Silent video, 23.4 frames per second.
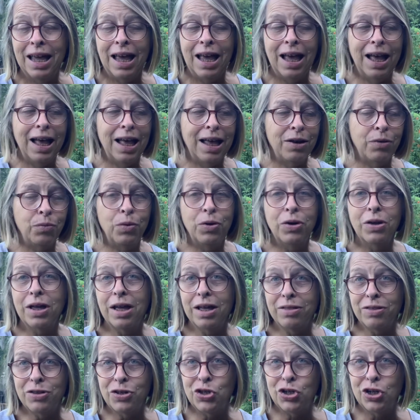and we'll
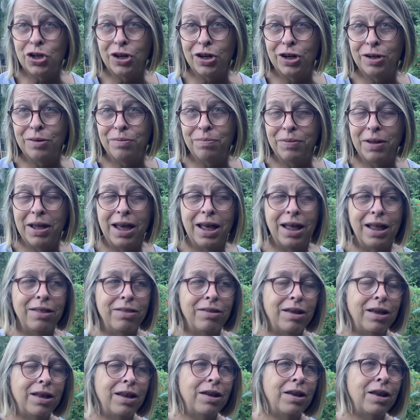cut the chard, and
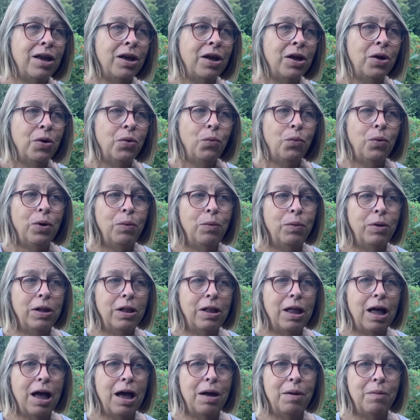then we will